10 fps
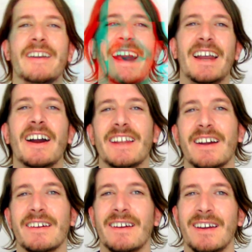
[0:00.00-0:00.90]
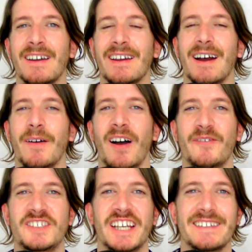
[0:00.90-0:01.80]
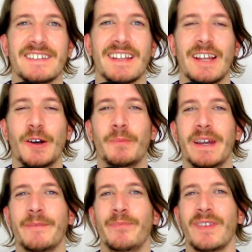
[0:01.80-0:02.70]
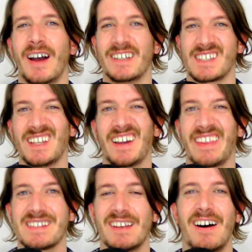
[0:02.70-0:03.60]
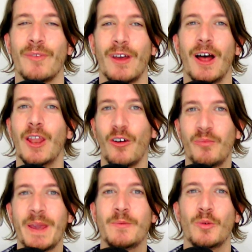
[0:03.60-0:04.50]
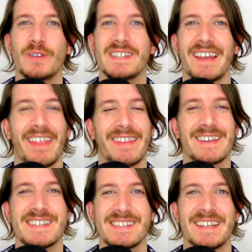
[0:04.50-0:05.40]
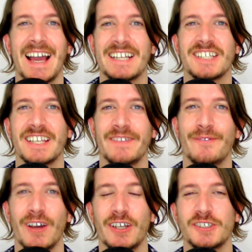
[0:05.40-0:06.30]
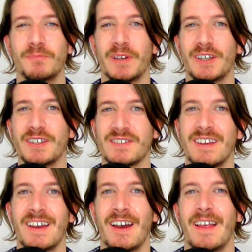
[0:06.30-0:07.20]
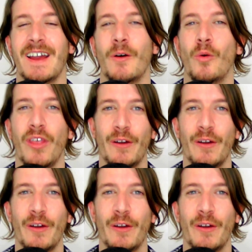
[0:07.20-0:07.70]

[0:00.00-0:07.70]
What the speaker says: I know, I've cheated a little bit. I just like this line. A lot of people would say that this isn't actually inversion because although it